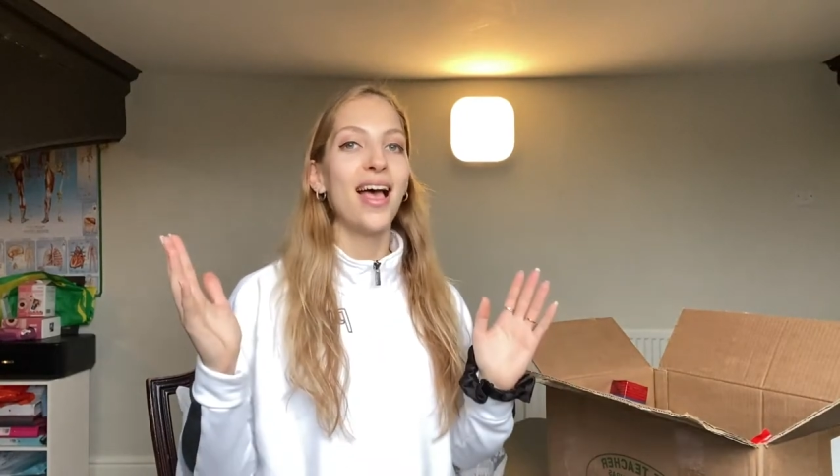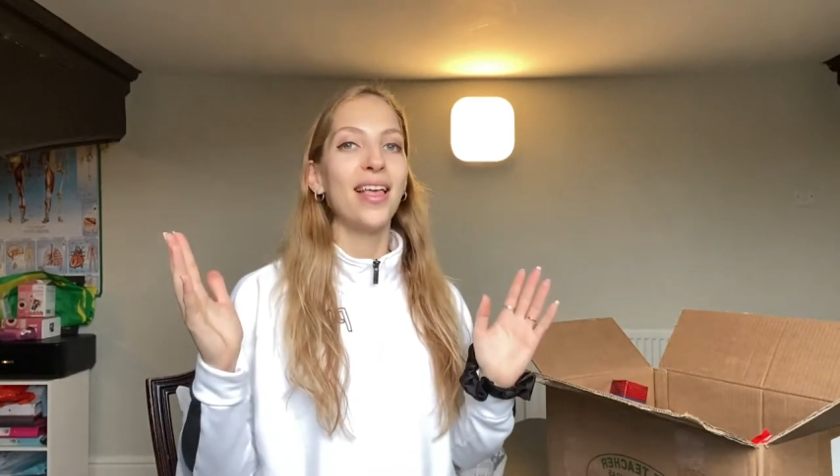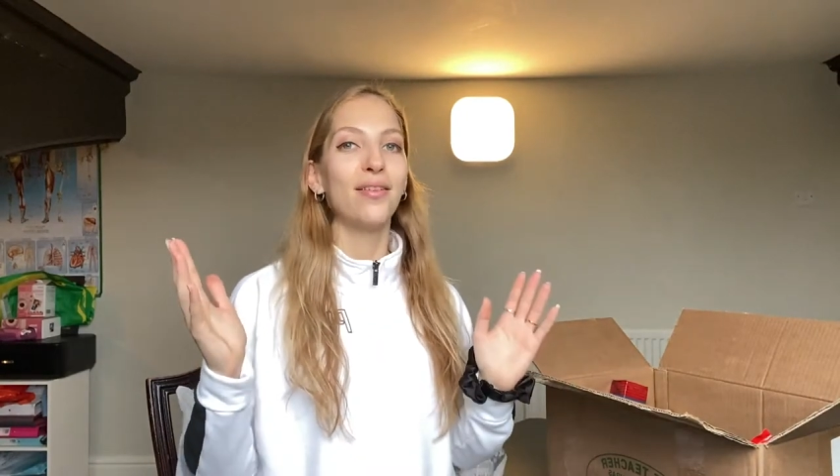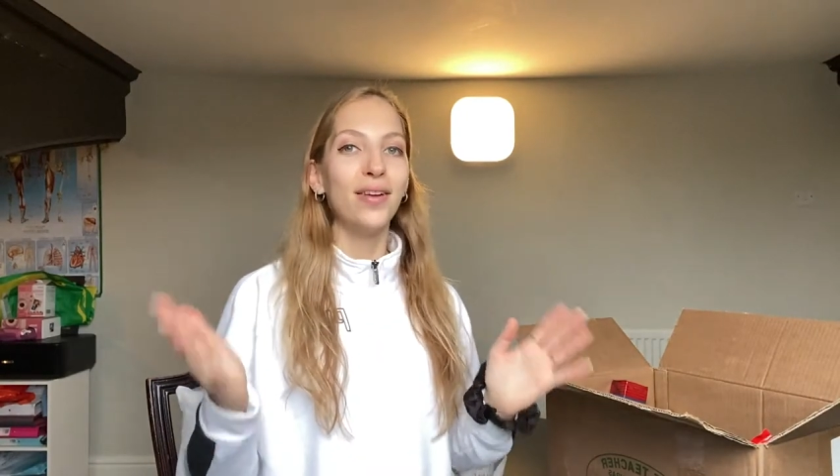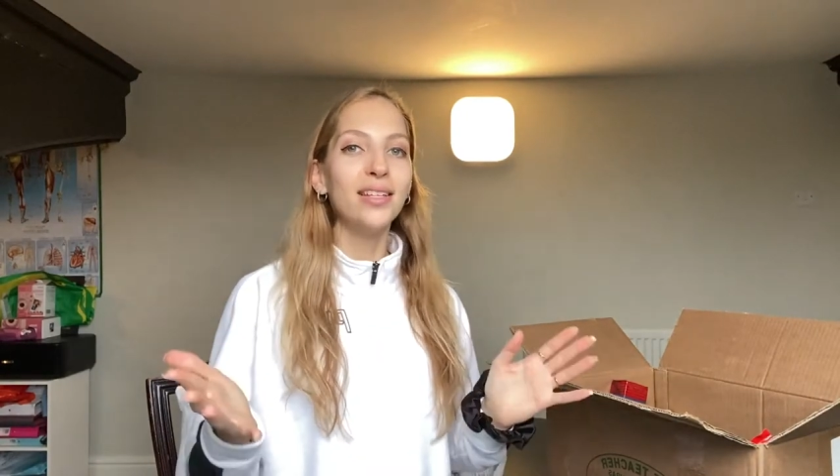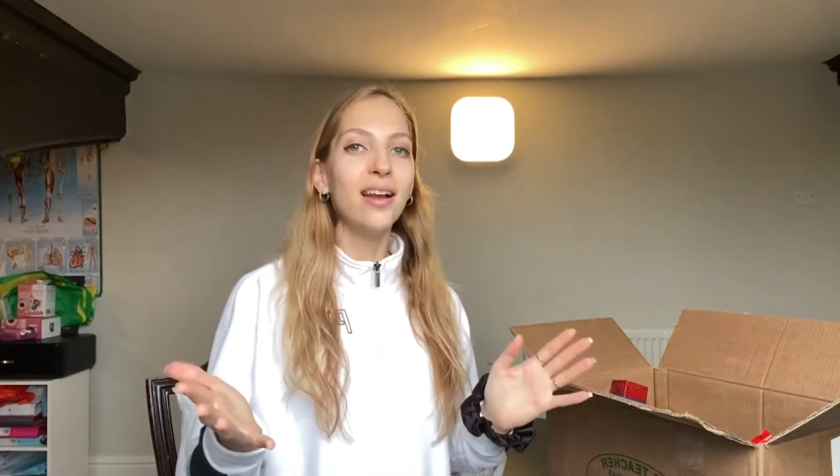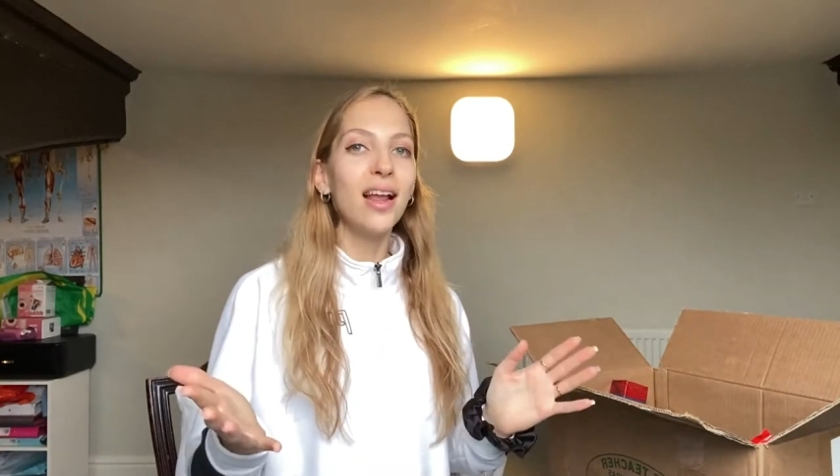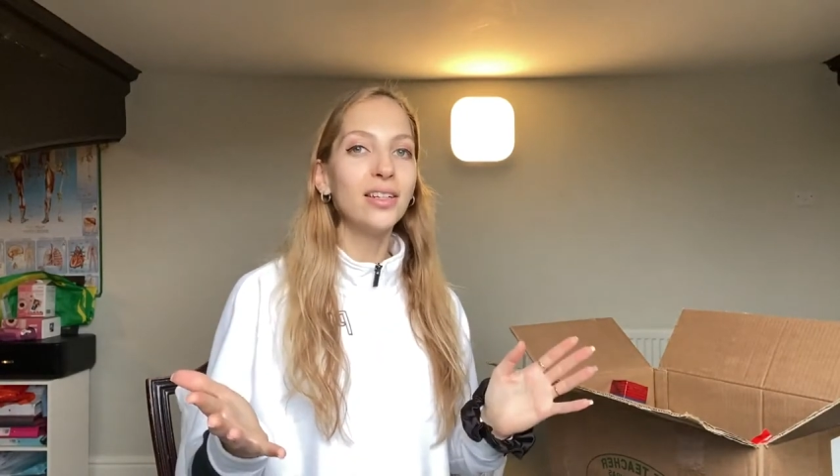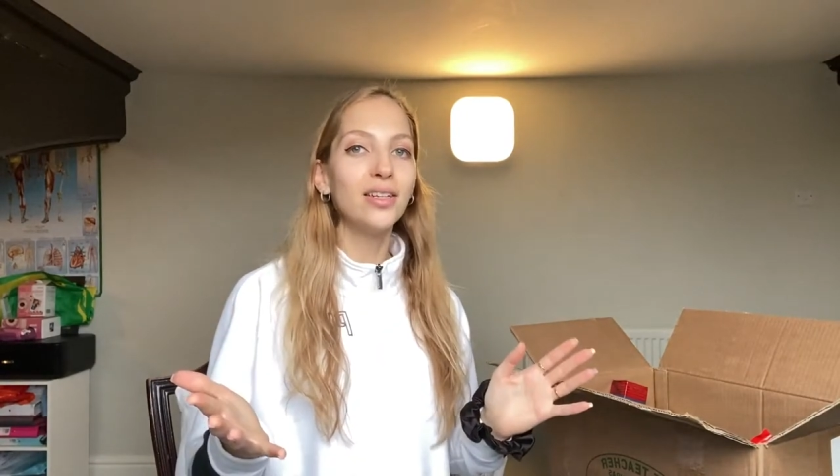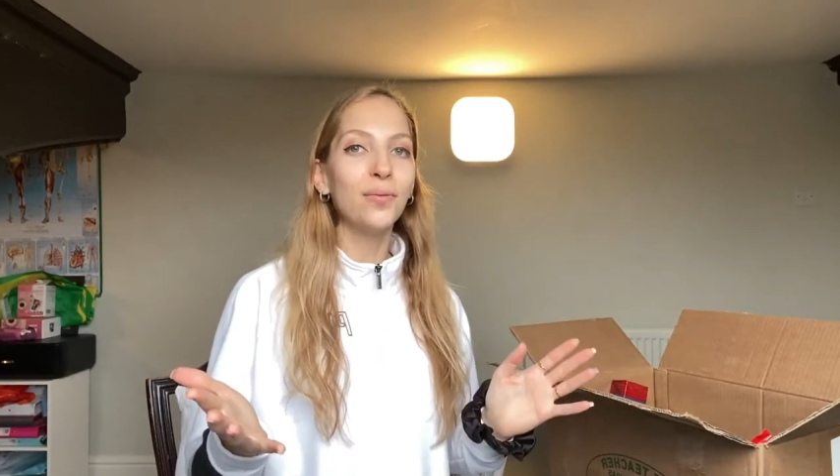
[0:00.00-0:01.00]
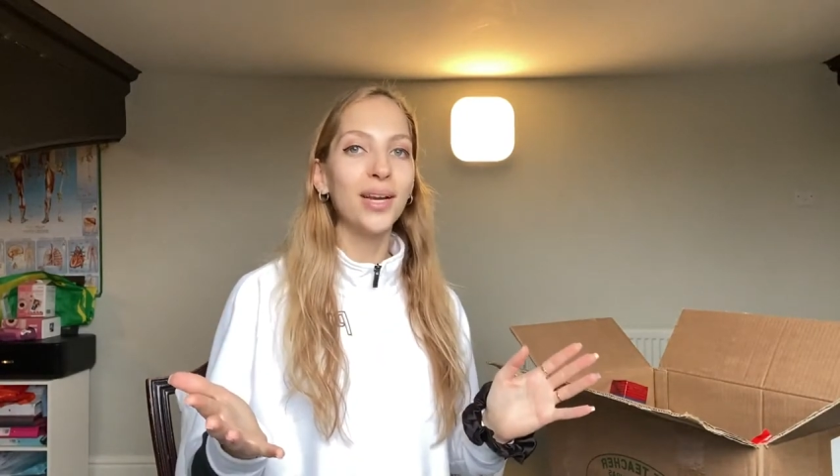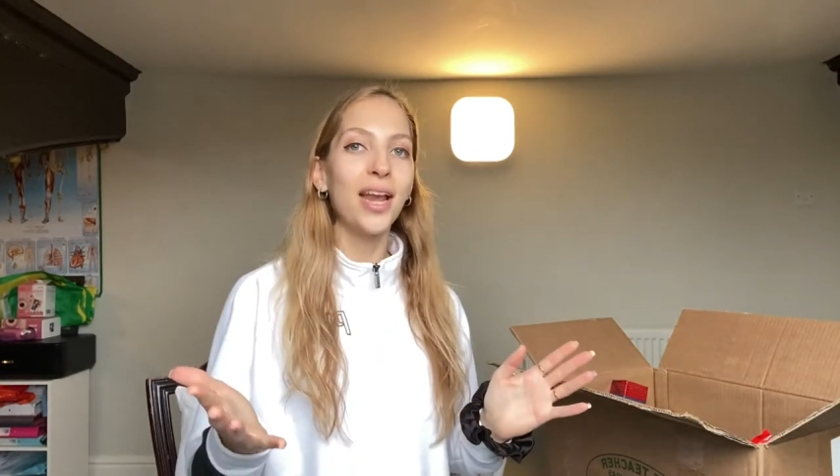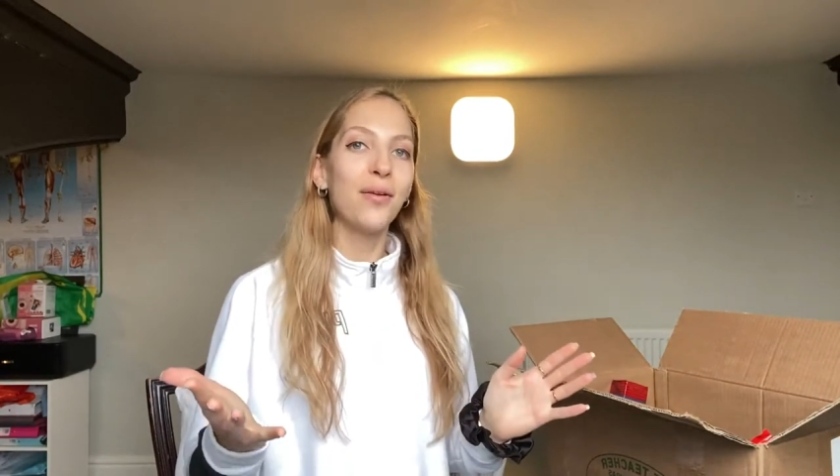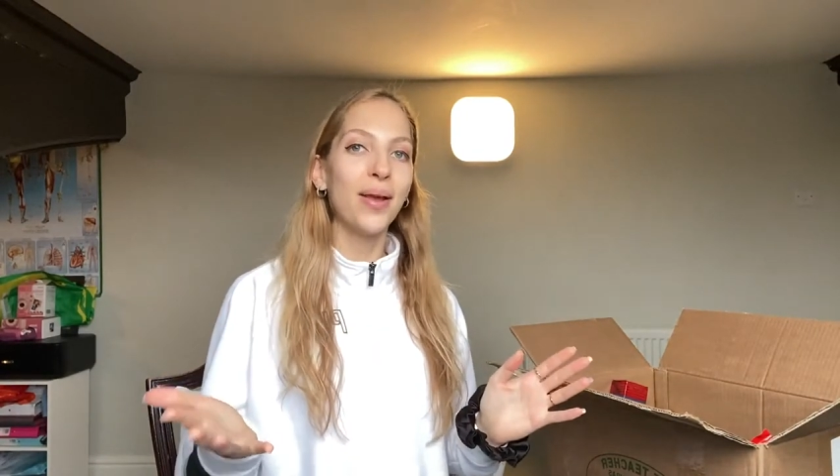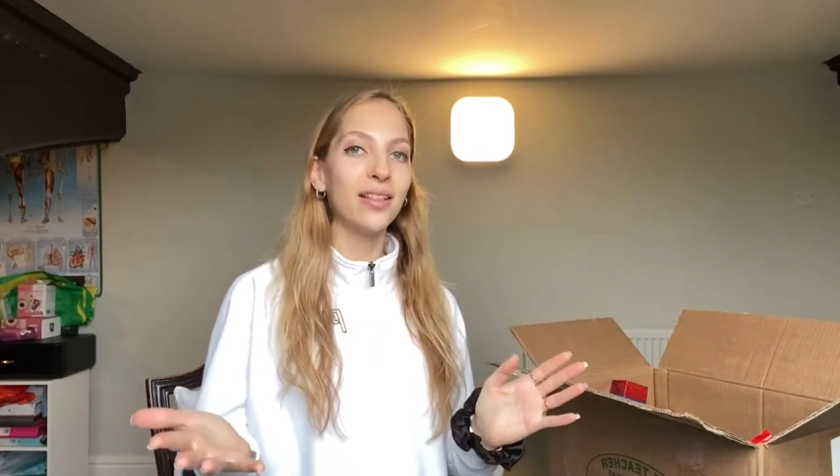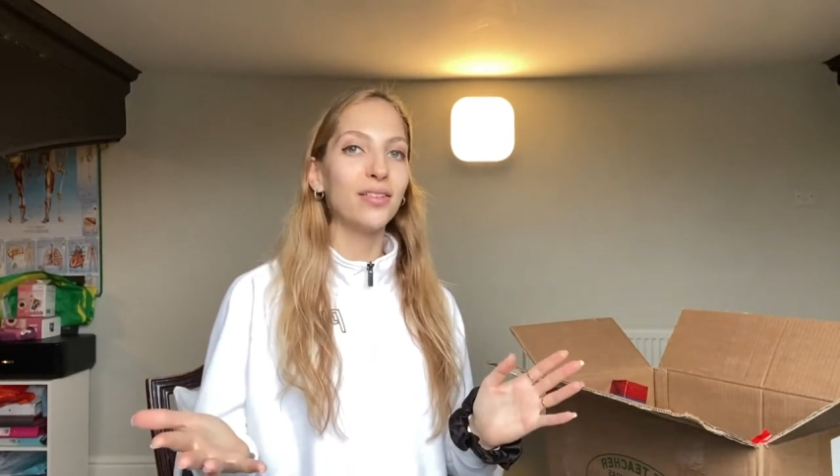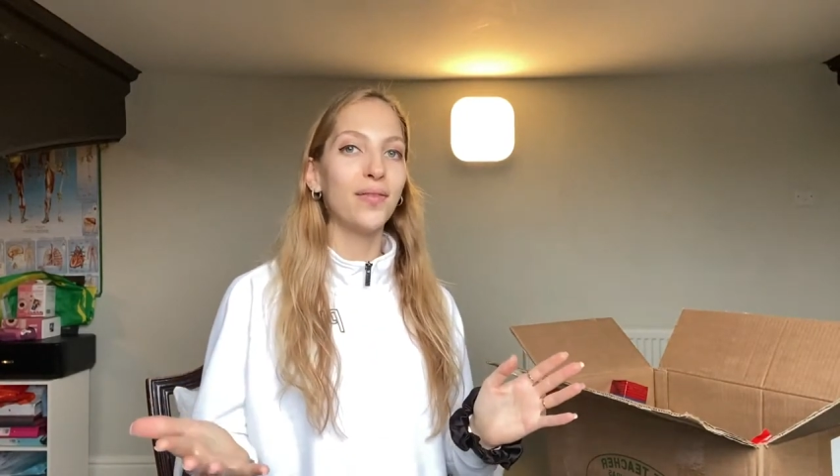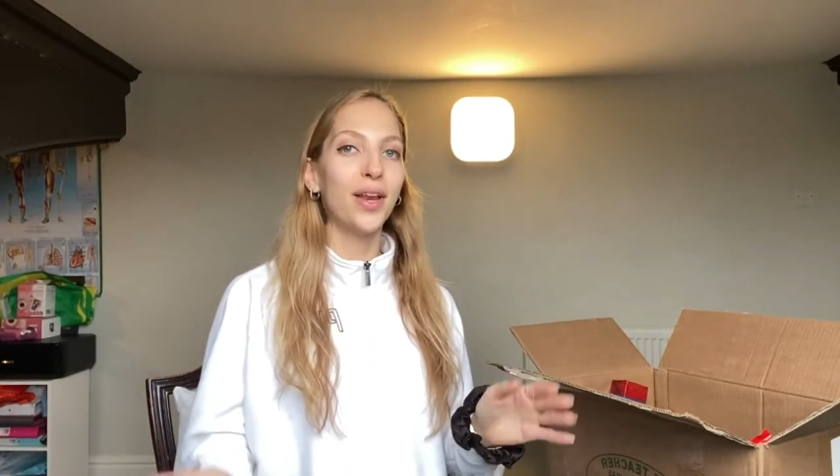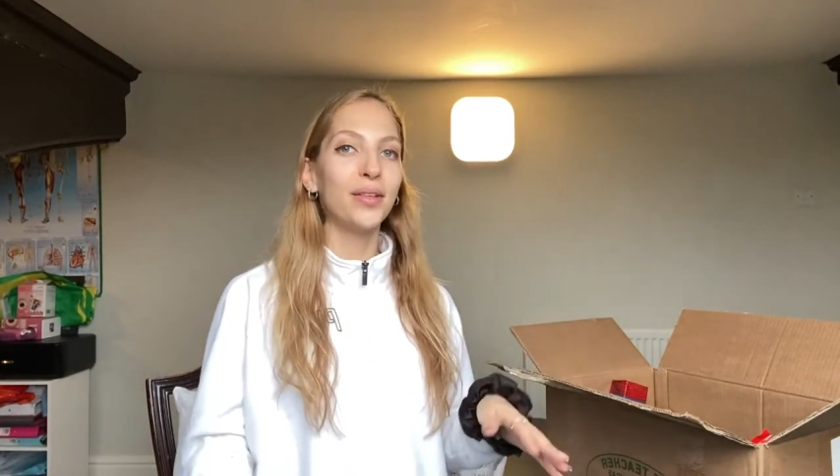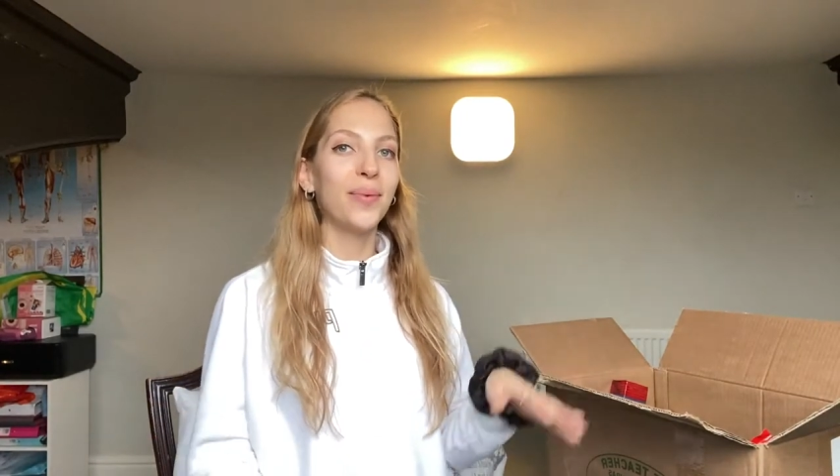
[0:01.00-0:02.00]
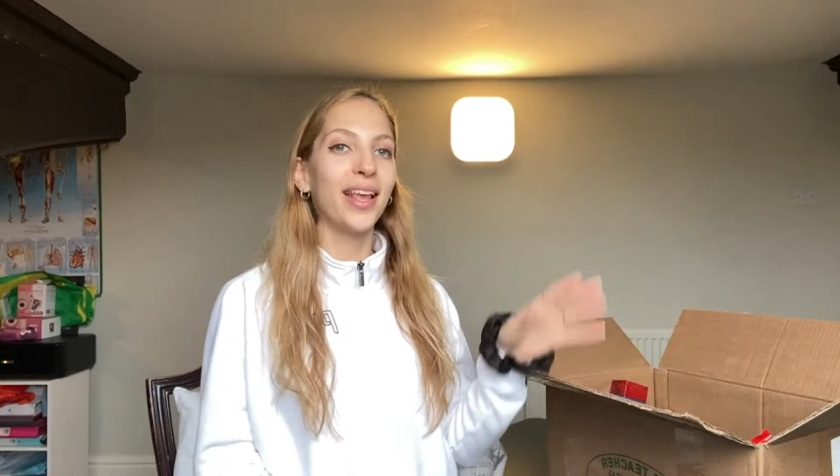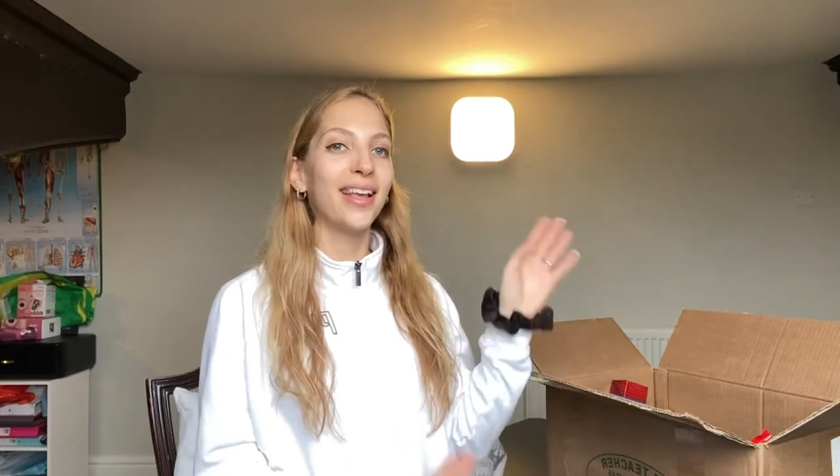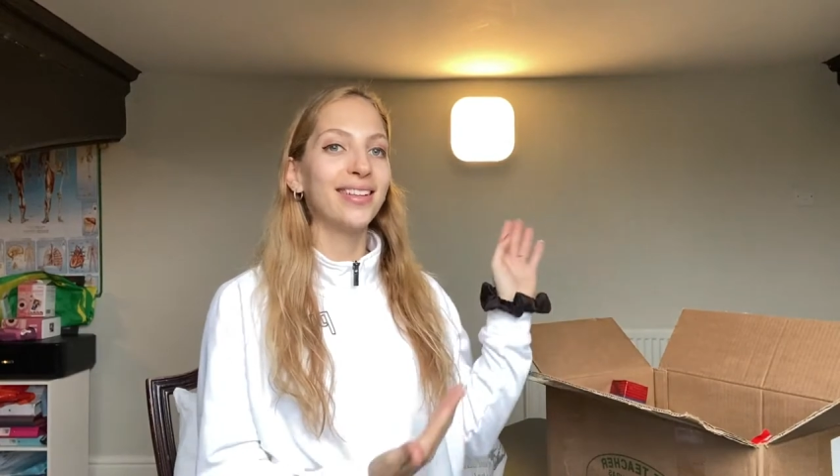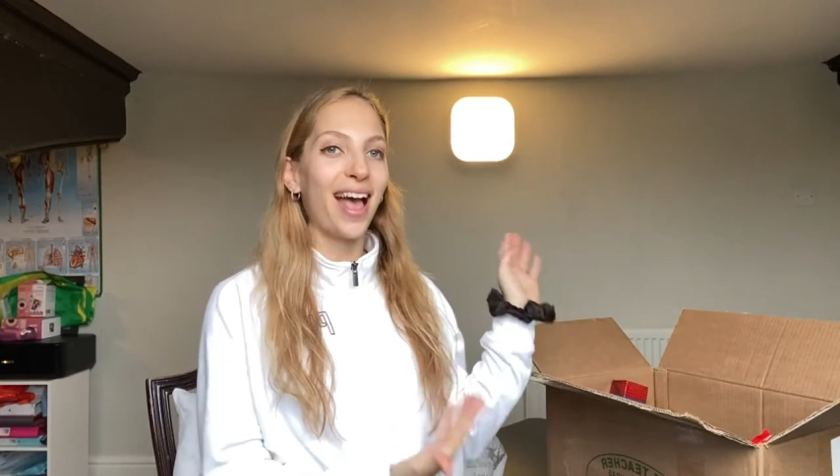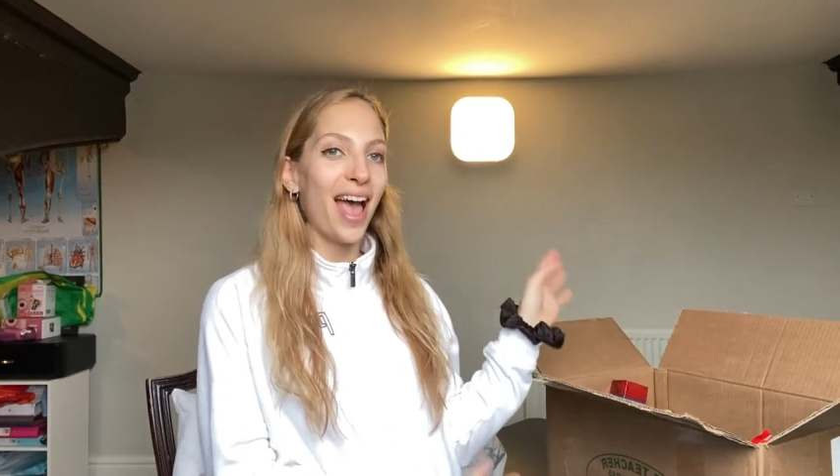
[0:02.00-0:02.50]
the reason I actually wanted to make this video is because